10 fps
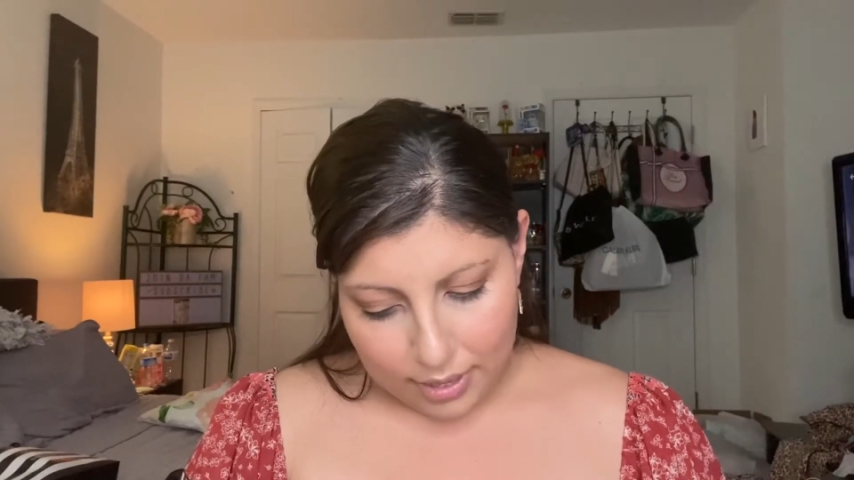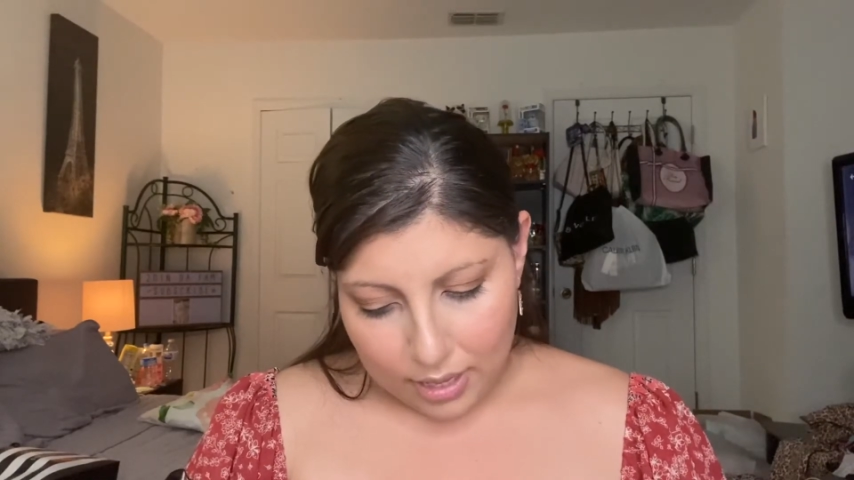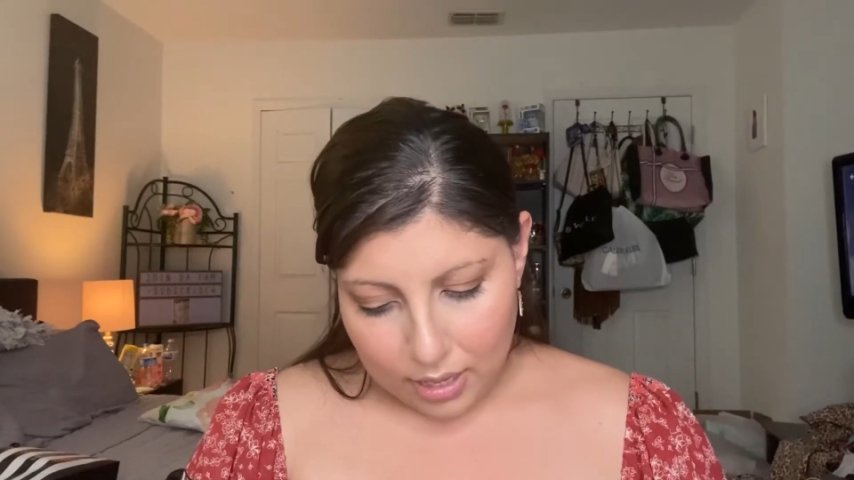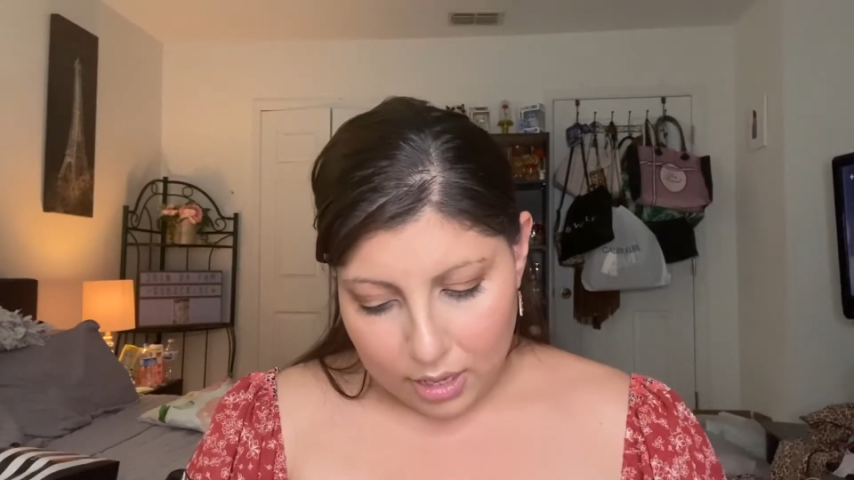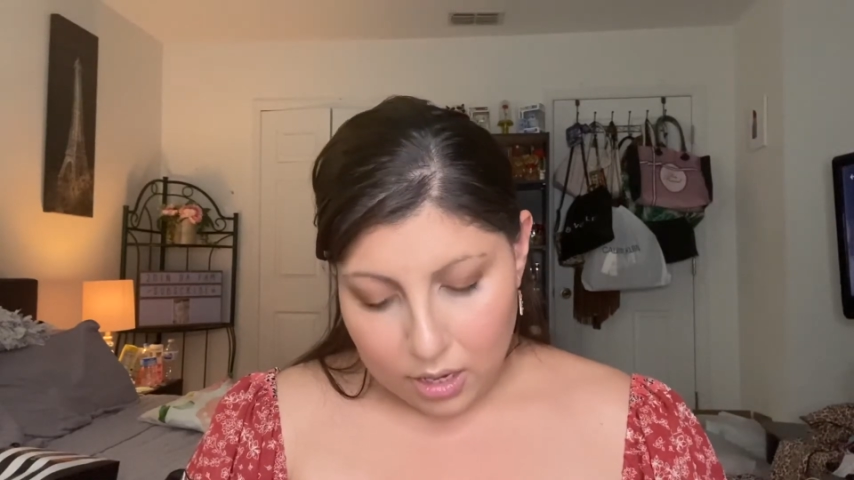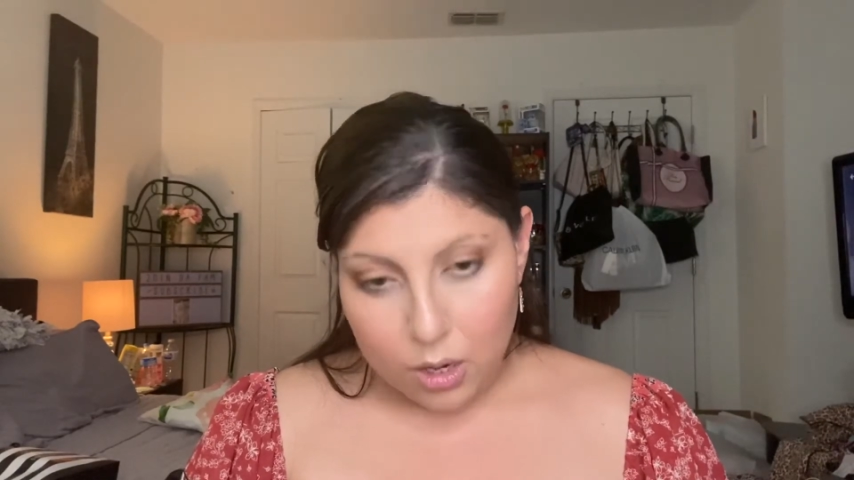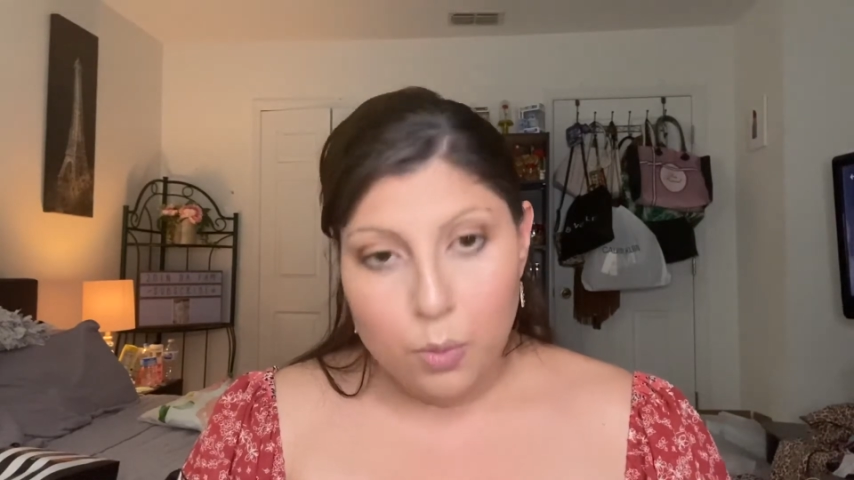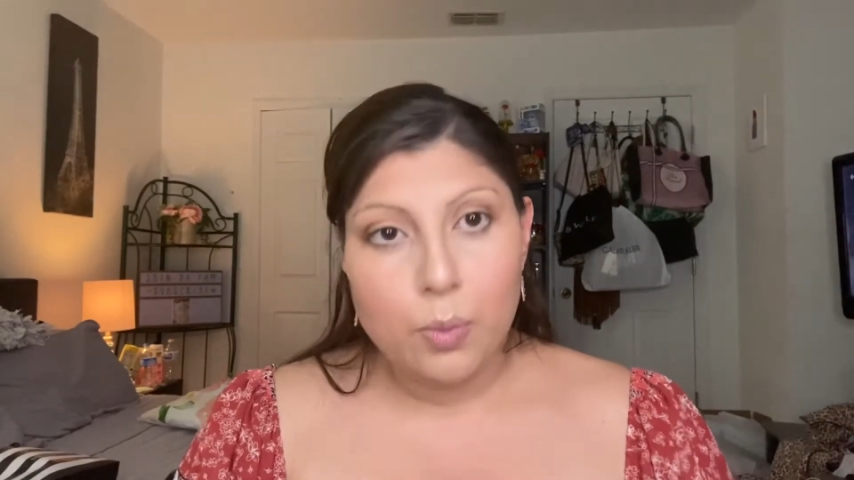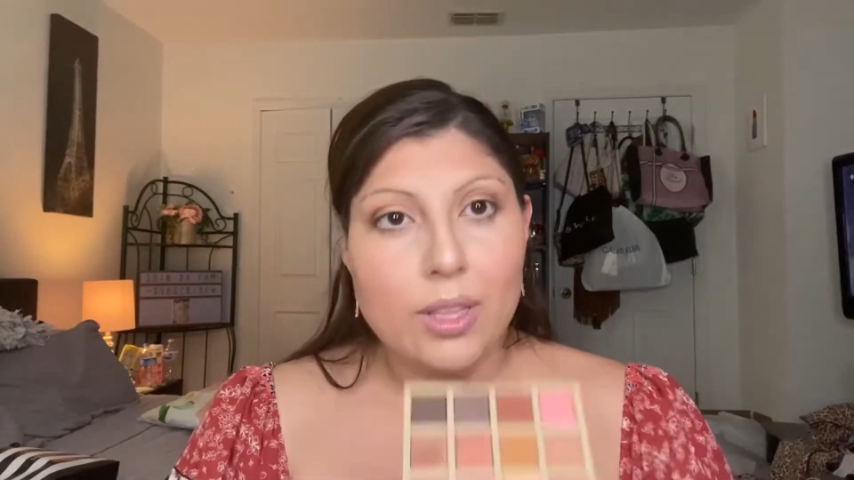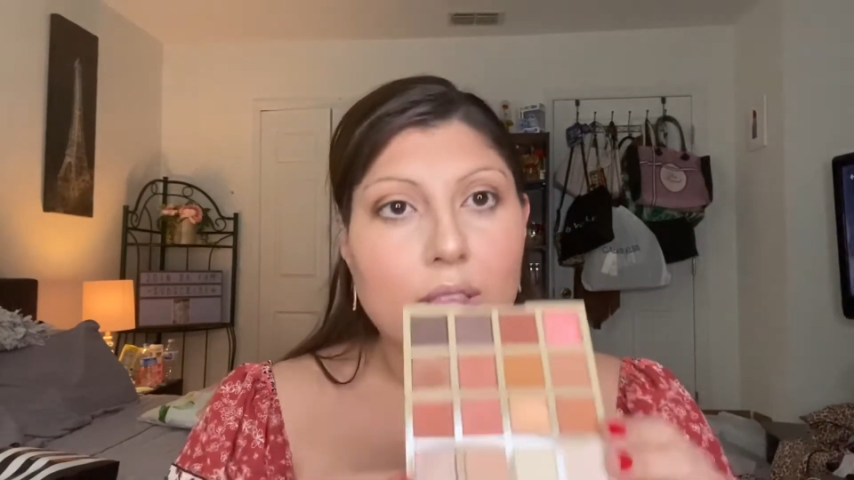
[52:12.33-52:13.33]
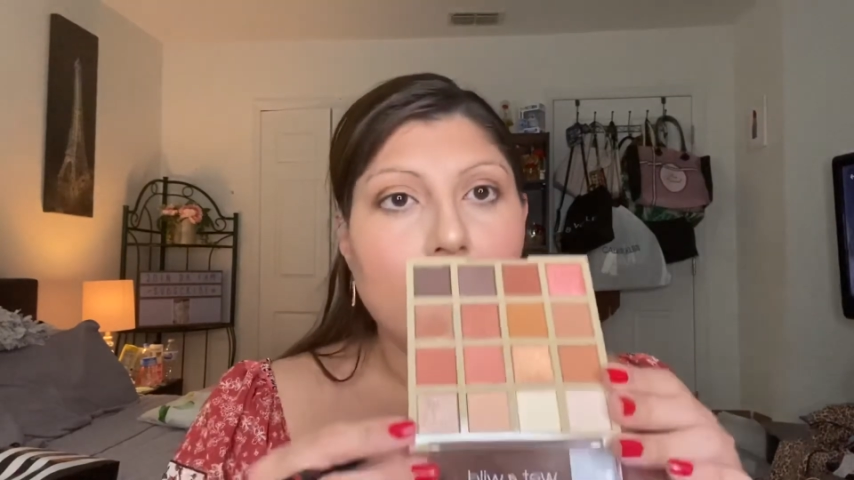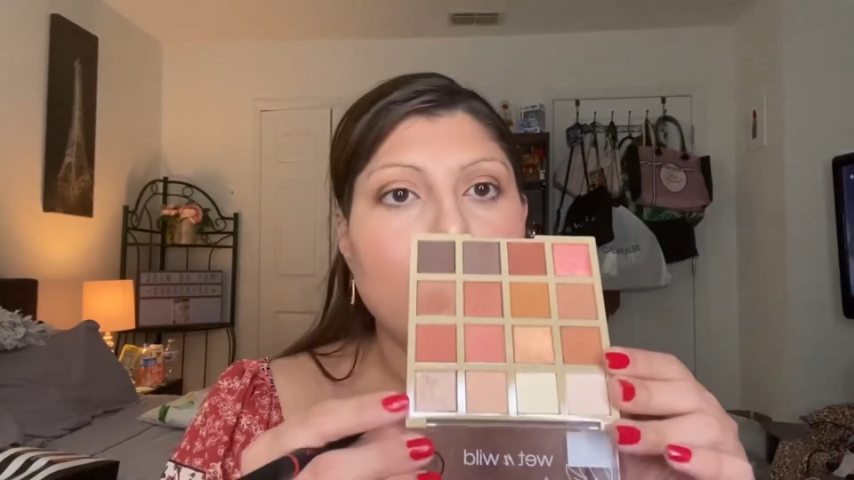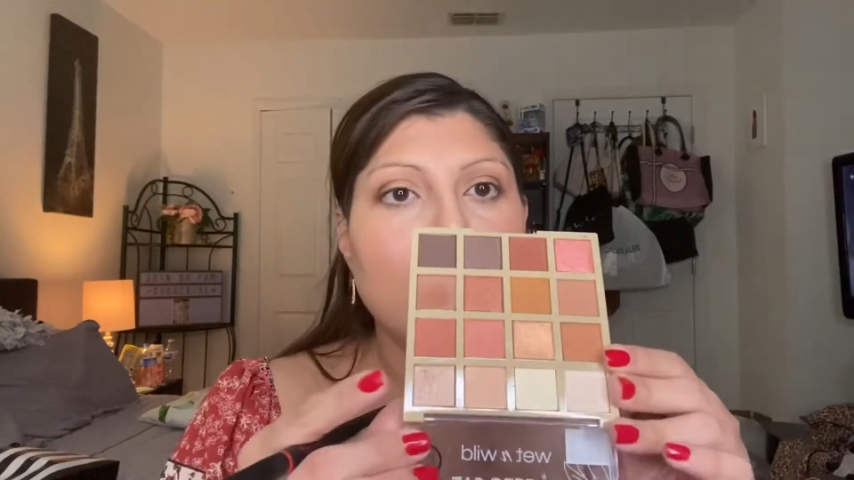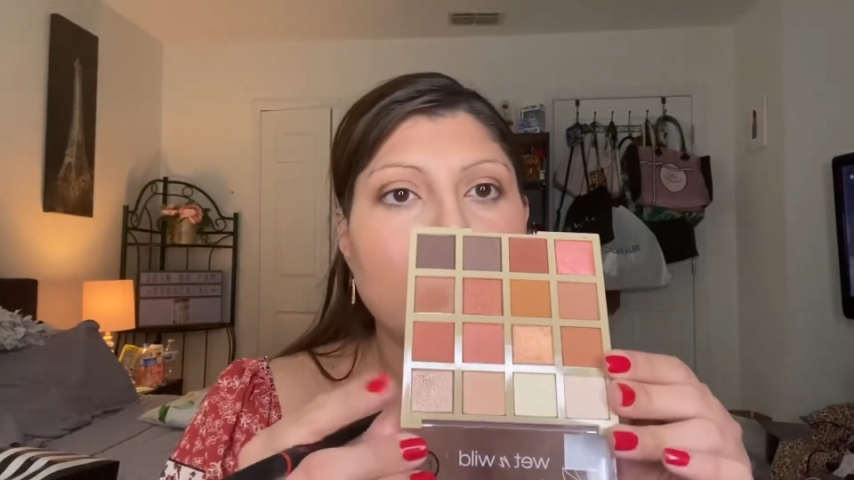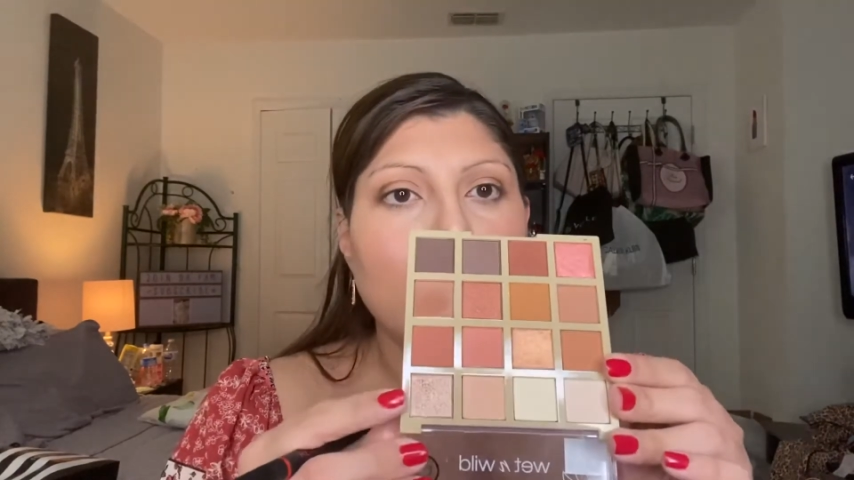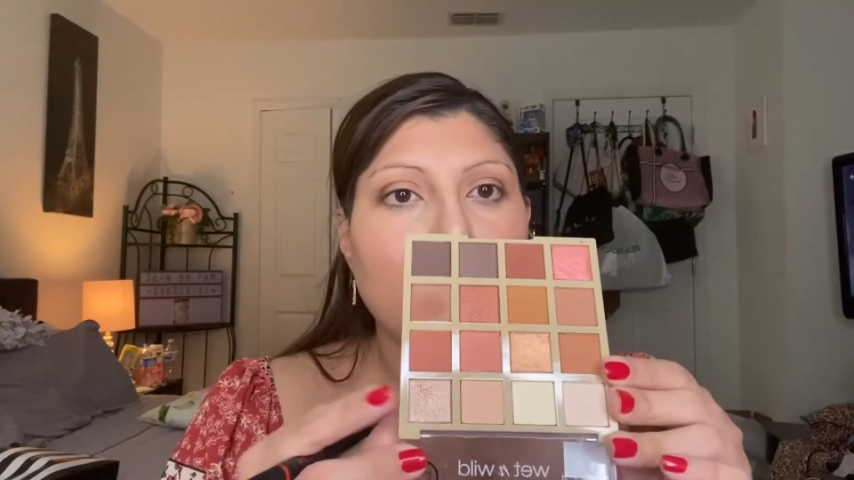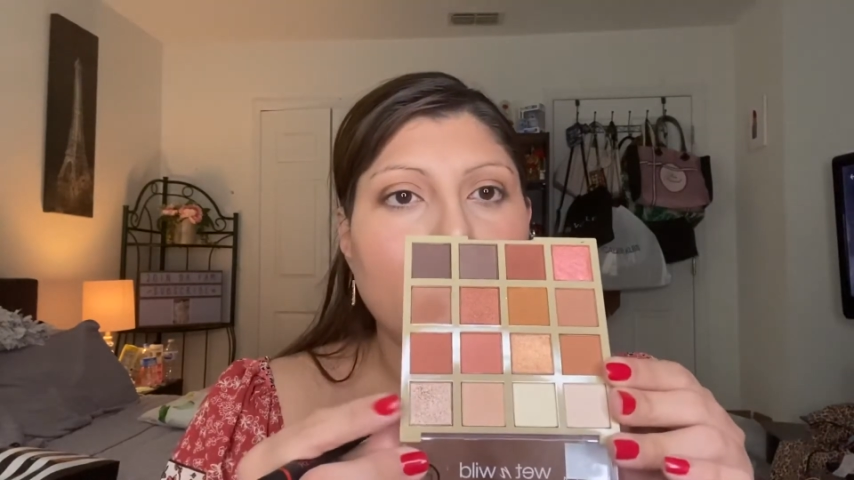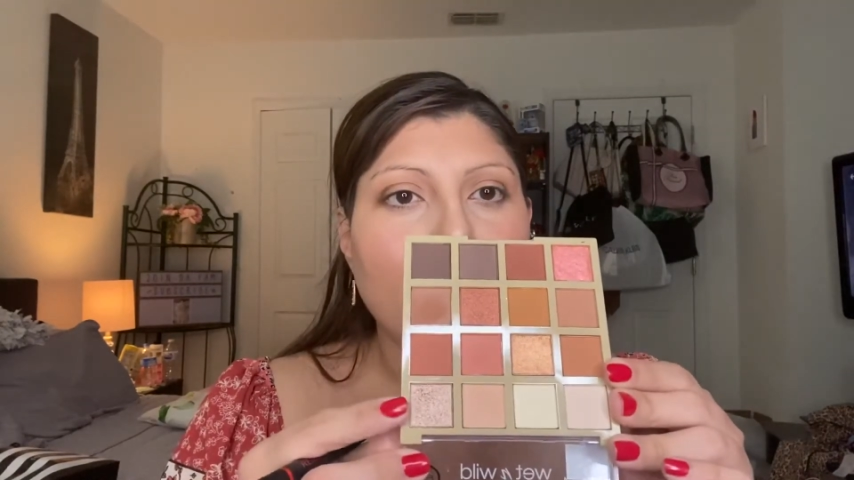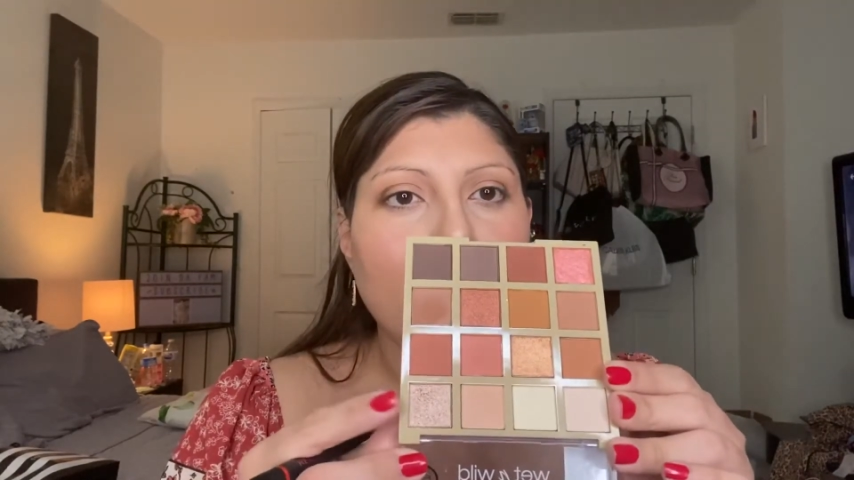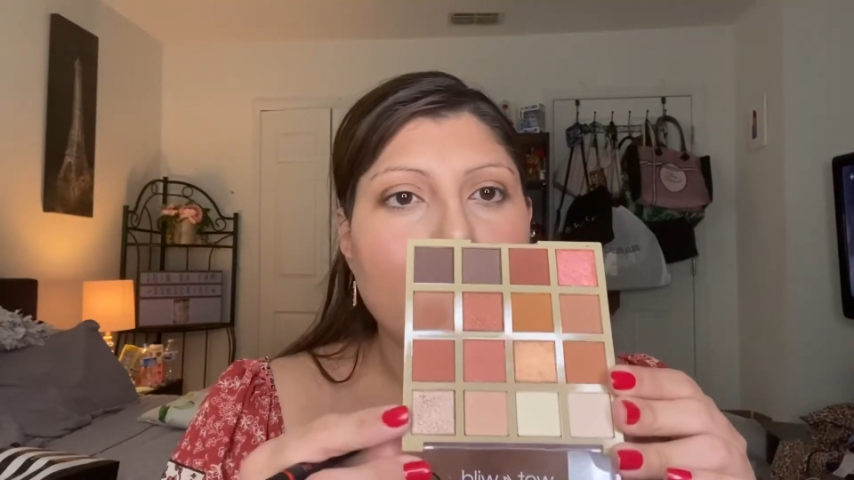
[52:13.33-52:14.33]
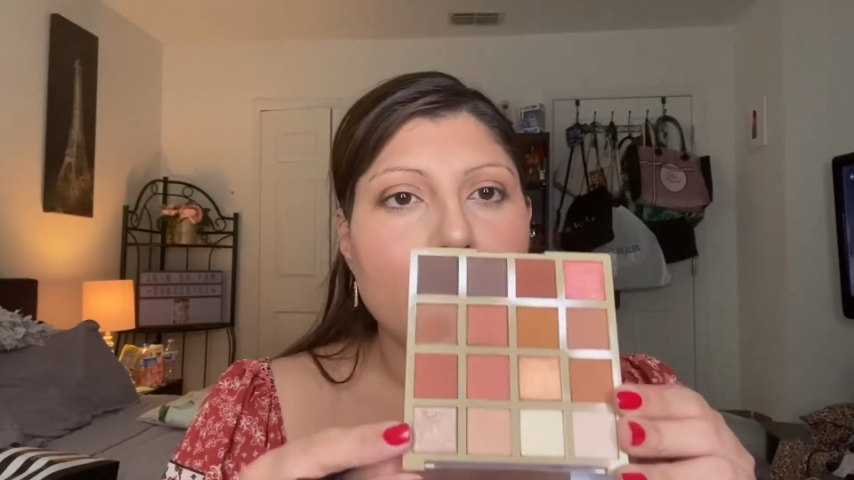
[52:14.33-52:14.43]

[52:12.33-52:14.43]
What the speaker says: in with this color right here.